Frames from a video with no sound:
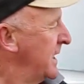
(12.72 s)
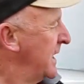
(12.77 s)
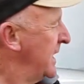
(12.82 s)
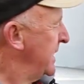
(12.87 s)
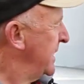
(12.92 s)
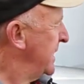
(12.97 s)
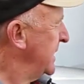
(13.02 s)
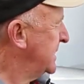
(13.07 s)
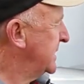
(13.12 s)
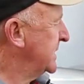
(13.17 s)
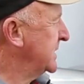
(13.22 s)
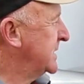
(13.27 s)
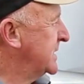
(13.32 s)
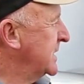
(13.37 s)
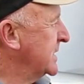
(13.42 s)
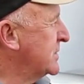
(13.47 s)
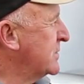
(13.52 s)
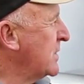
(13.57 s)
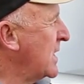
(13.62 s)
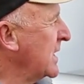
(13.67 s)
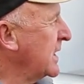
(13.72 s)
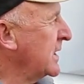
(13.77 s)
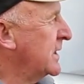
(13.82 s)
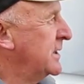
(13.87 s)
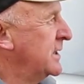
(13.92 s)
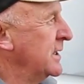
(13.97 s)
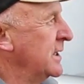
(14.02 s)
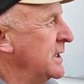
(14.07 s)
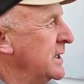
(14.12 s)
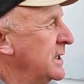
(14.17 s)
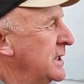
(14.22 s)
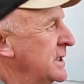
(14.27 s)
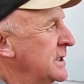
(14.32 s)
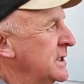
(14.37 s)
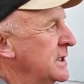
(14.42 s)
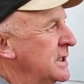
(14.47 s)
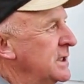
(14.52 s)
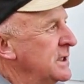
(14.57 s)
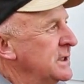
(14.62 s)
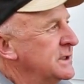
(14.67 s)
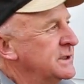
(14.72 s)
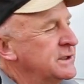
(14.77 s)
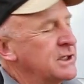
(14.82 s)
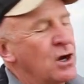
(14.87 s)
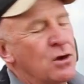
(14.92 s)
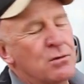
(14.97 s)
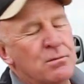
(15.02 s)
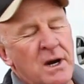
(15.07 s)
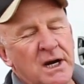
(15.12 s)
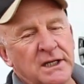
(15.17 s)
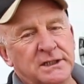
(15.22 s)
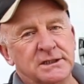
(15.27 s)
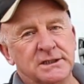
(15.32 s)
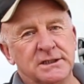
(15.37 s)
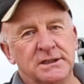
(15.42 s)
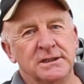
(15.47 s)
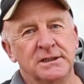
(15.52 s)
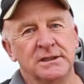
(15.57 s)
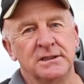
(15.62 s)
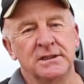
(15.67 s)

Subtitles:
and this is the truck that so much